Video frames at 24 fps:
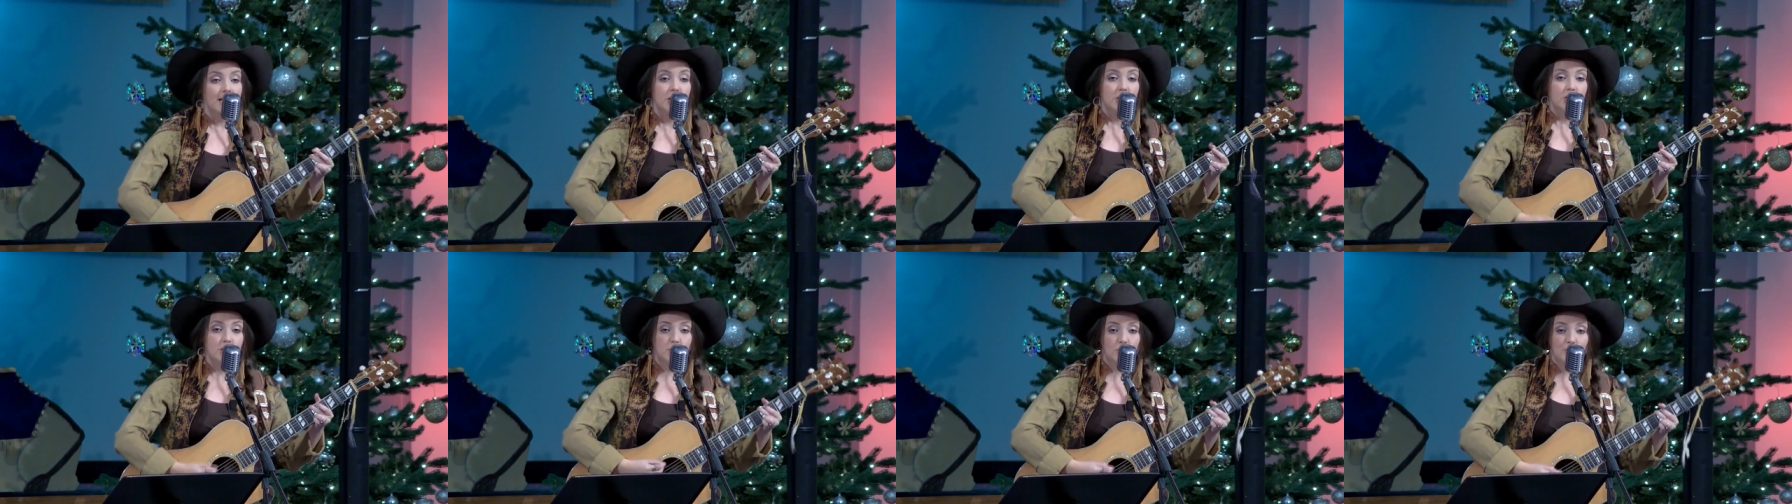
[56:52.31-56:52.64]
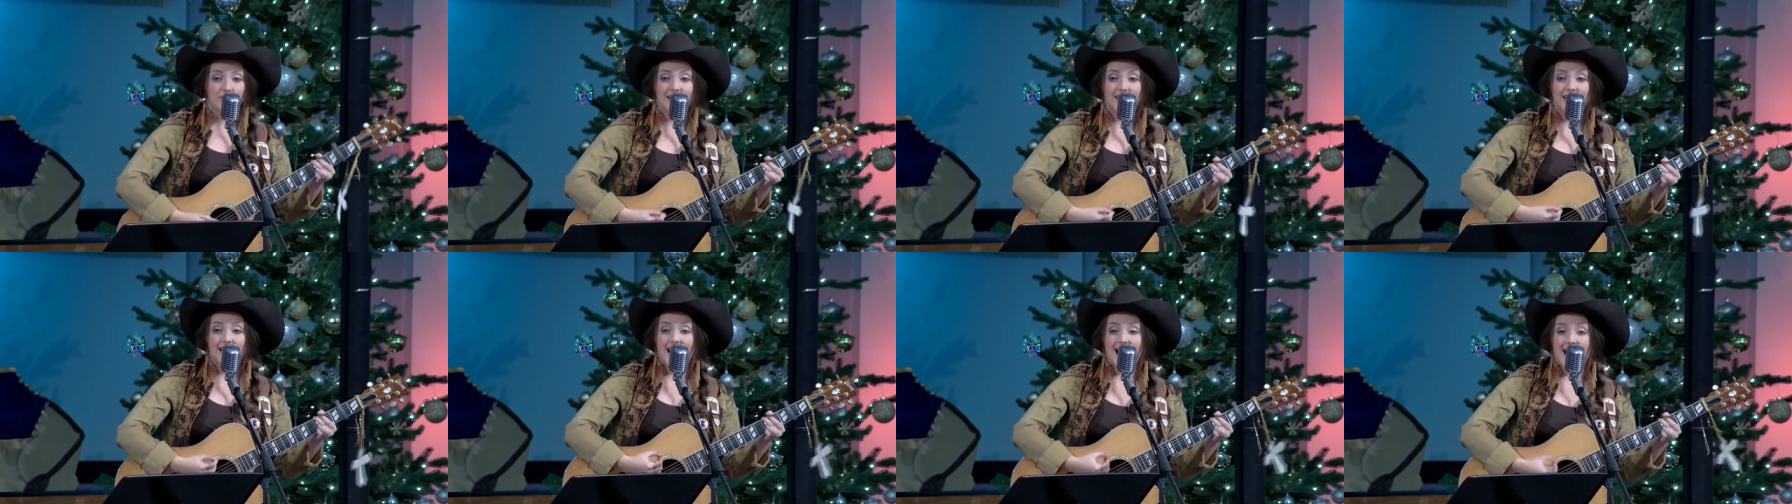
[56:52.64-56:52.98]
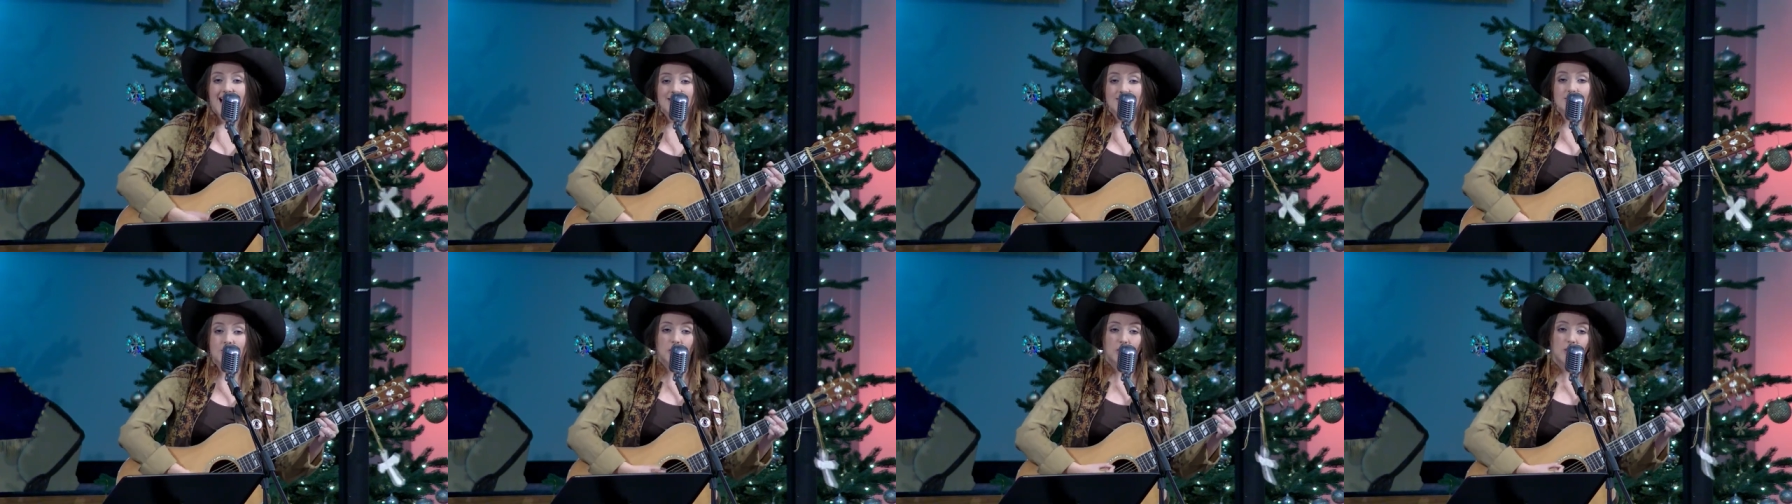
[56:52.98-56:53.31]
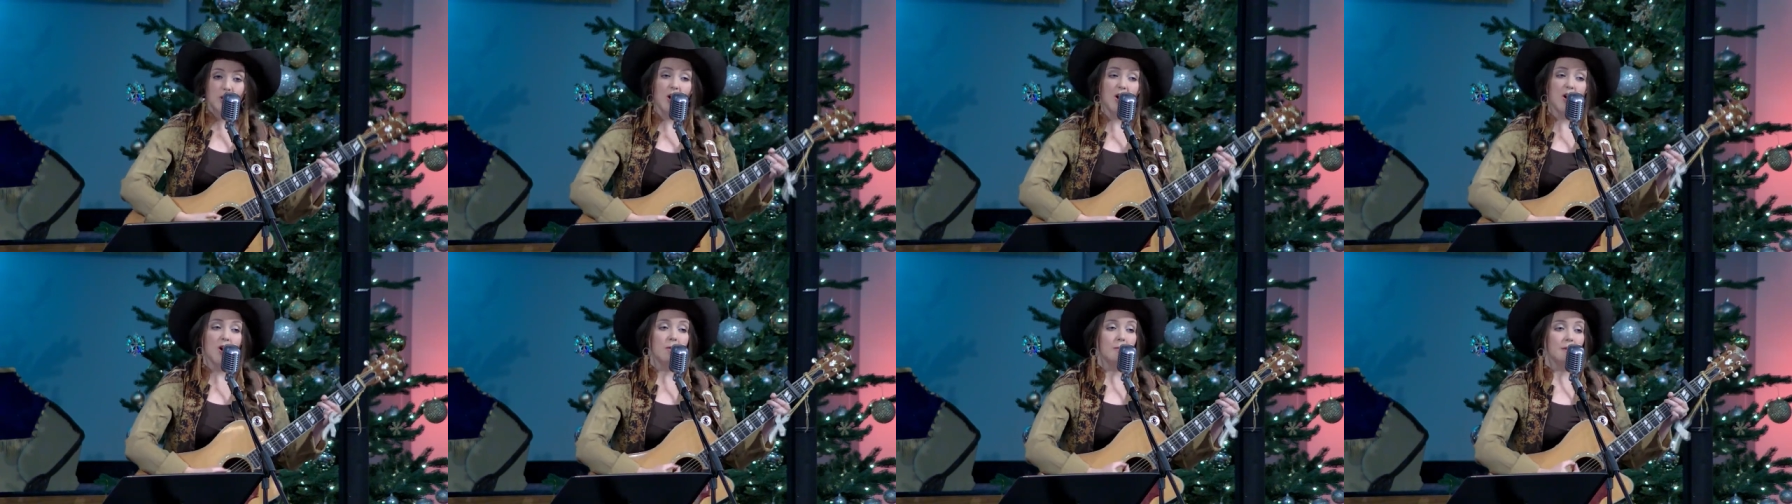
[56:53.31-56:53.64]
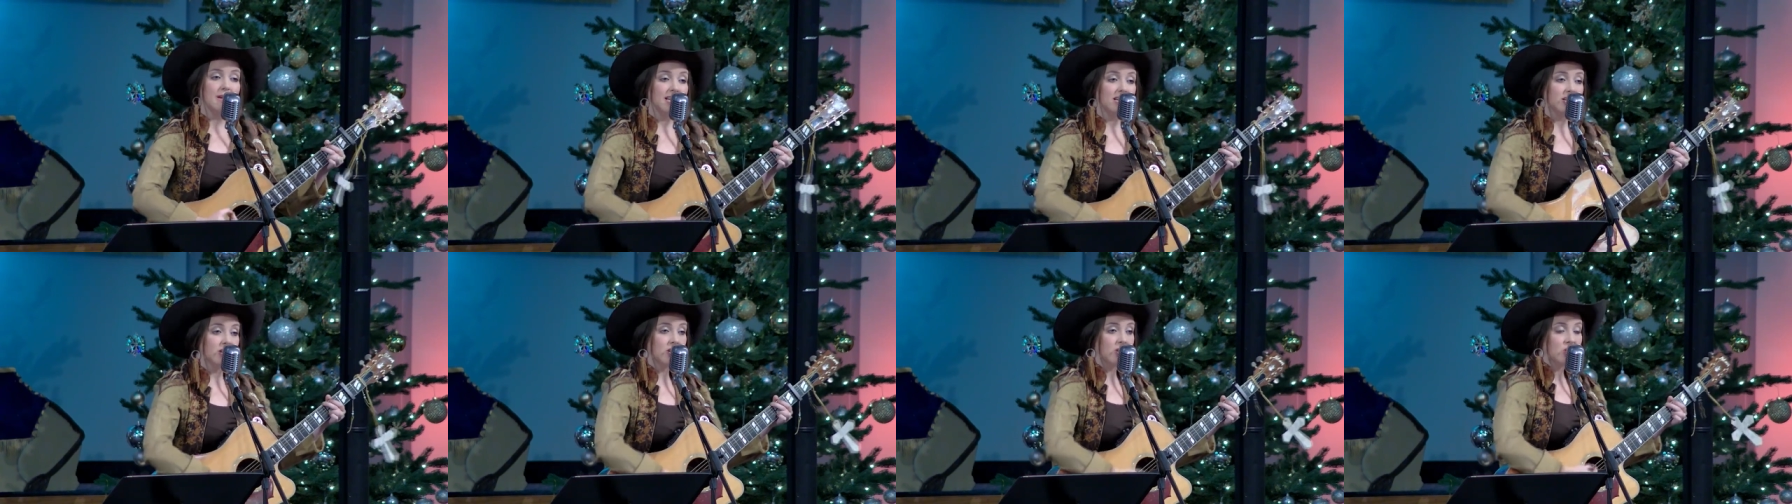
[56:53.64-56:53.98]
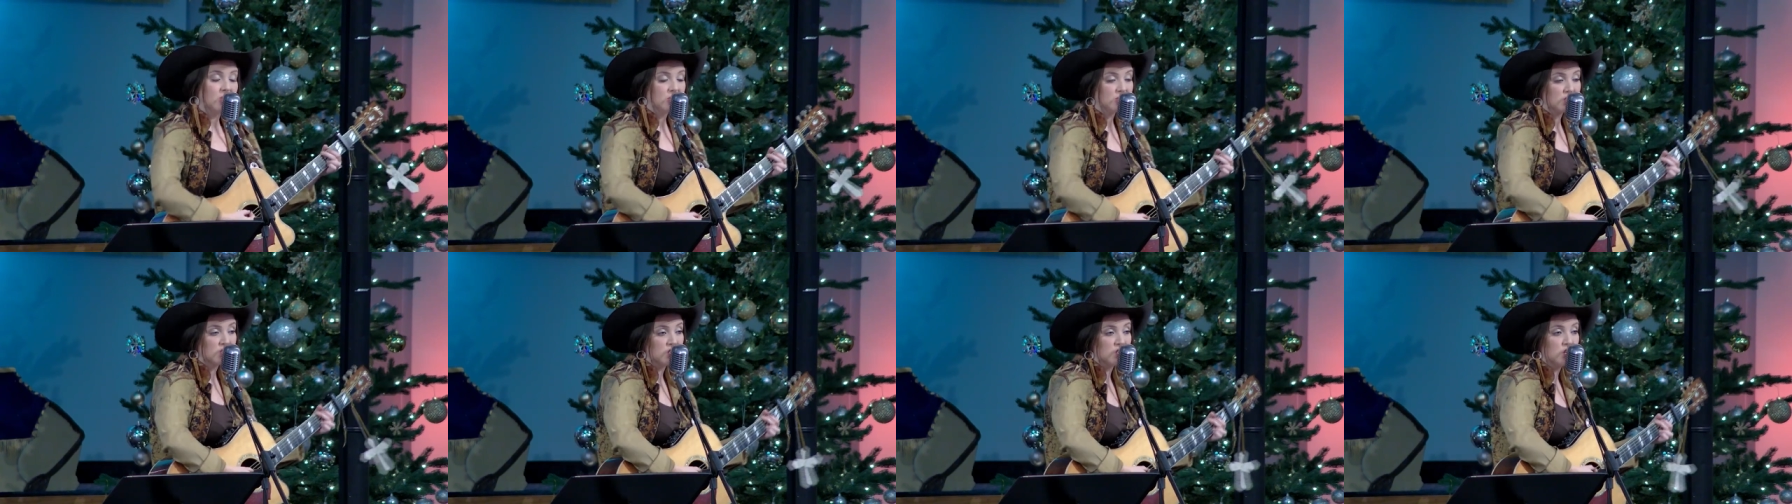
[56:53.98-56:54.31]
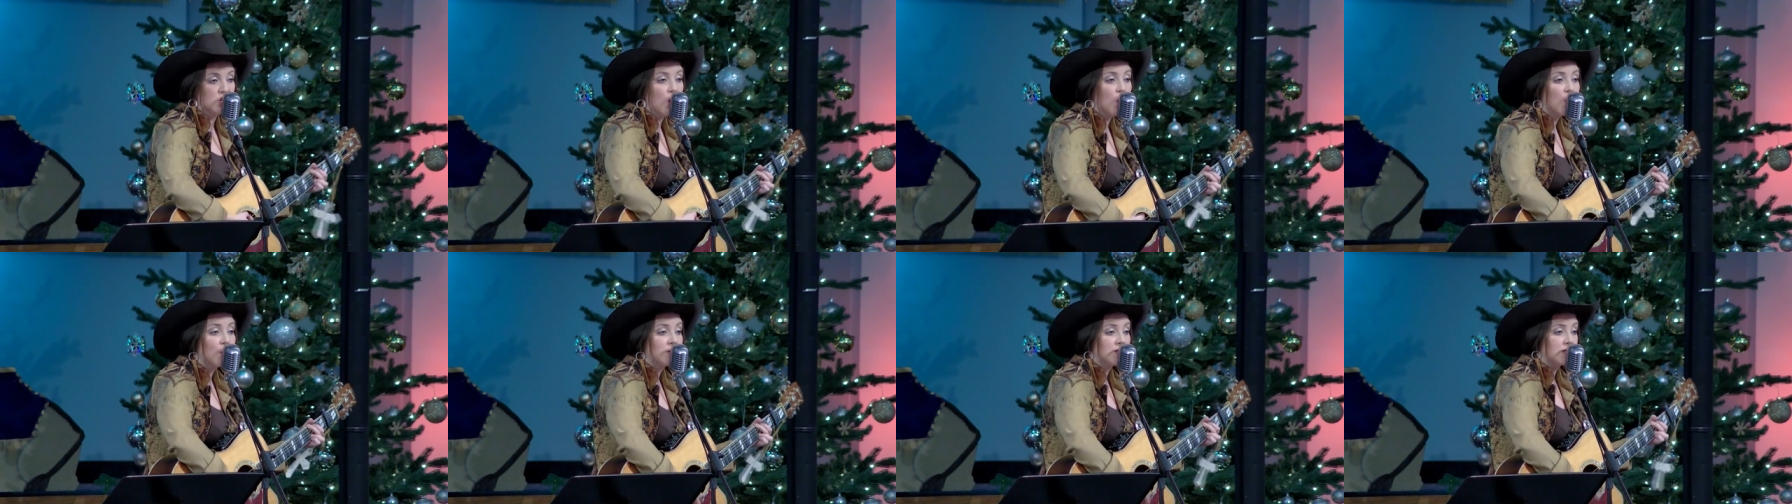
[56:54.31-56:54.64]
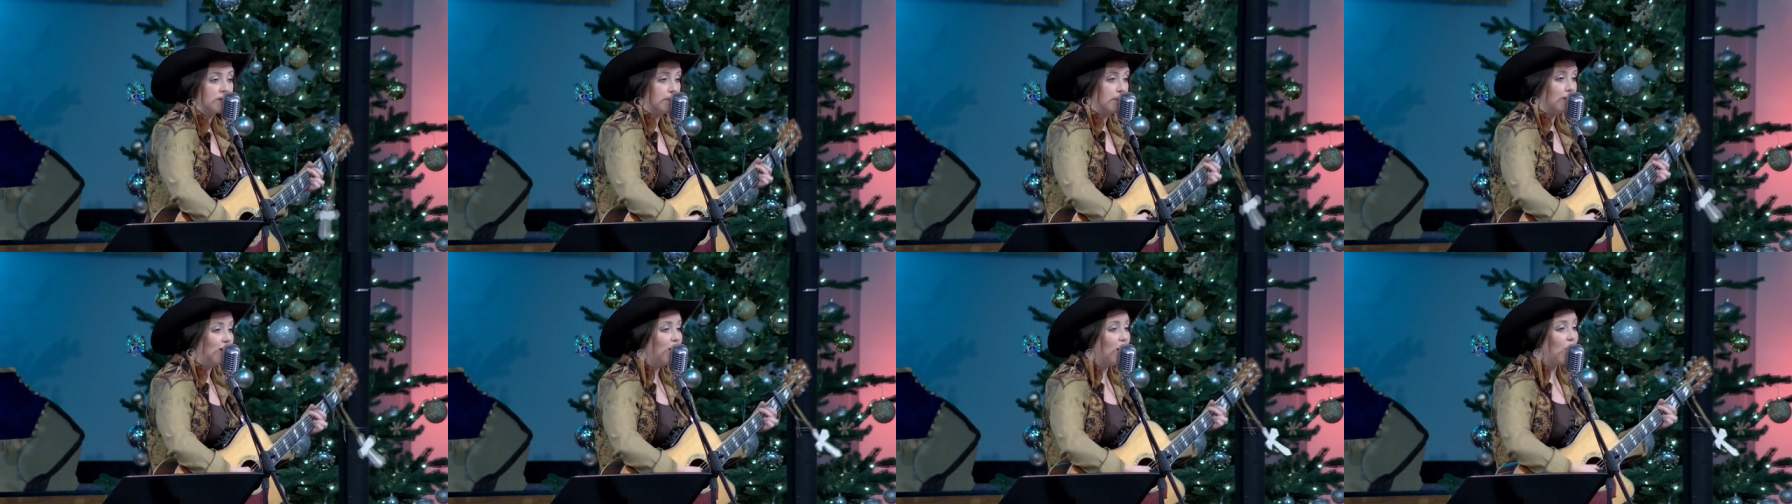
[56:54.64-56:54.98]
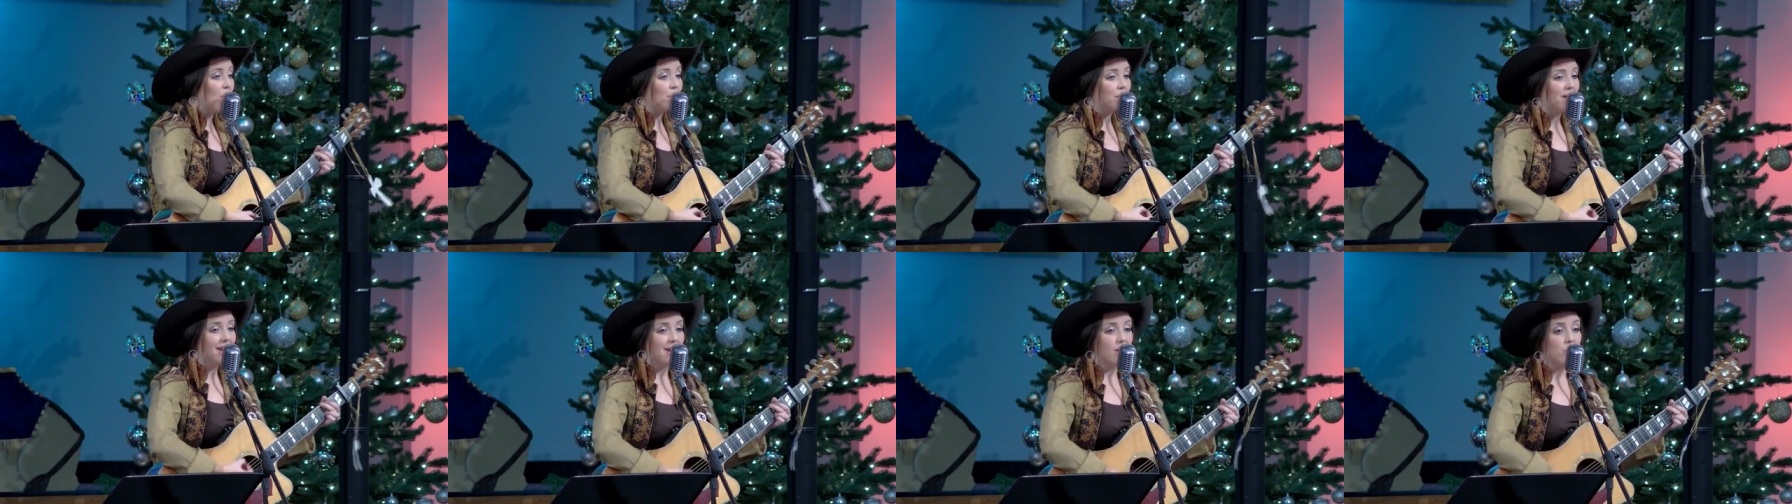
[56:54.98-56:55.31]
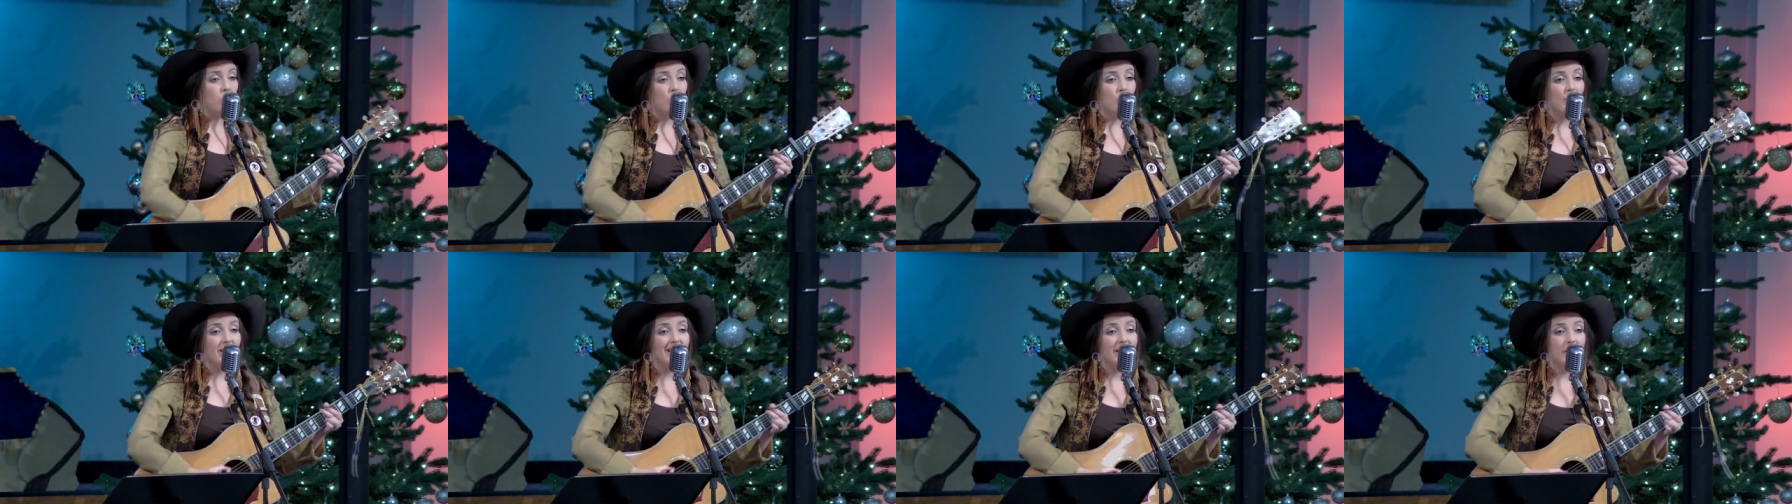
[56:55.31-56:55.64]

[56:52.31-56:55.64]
Tree lights glowing, snow is blowing,